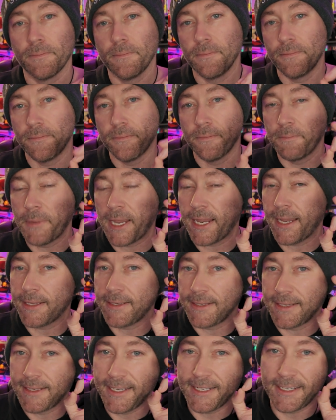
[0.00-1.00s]

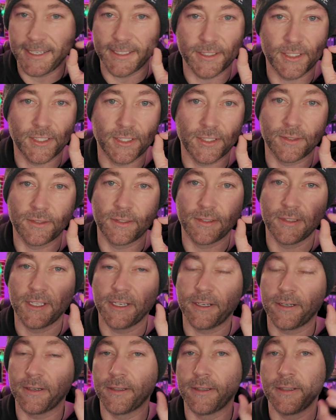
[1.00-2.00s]
man, it is
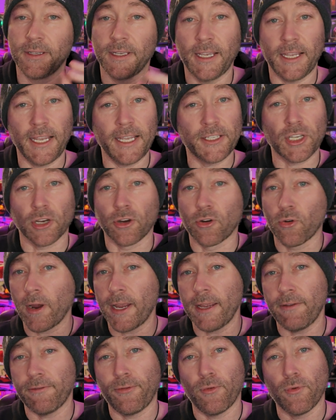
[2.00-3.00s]
there. It's a
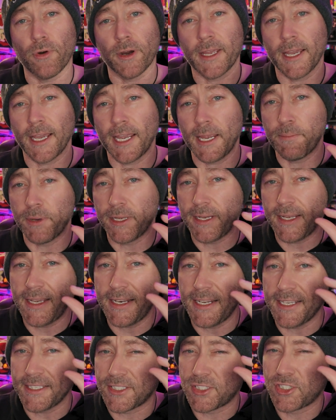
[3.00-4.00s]
great 4K, but
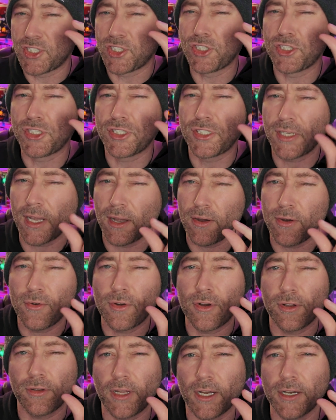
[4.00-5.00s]
it is
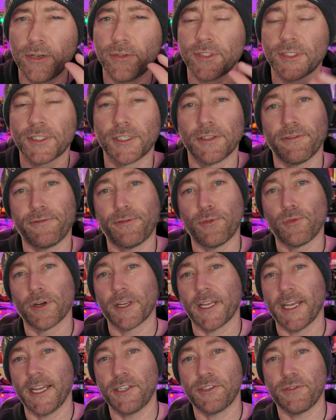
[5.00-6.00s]
so close to the
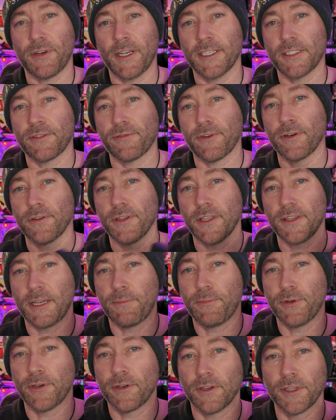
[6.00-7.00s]
4K transfer that they
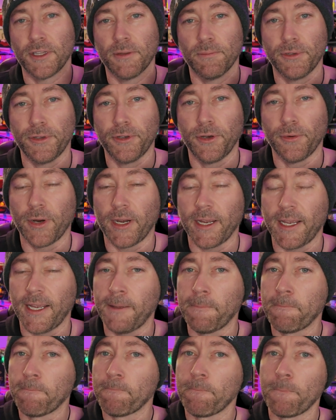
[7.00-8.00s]
put on the
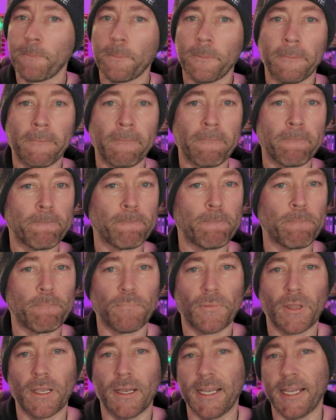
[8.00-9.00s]
Blu-ray.
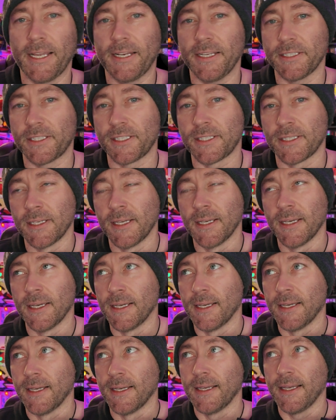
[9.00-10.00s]

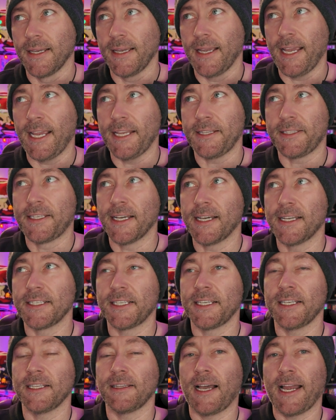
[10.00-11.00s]
It
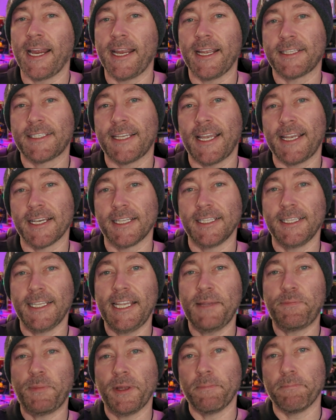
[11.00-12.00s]
doesn't like take a
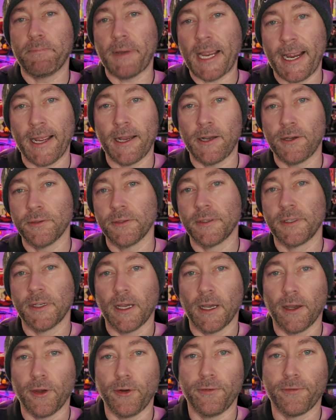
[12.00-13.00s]
leap and bound
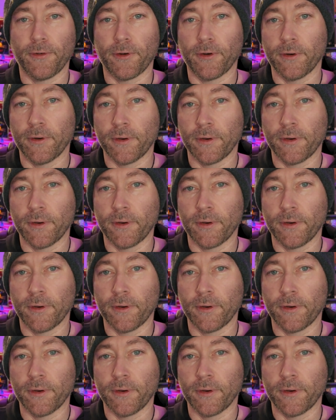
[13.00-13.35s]
over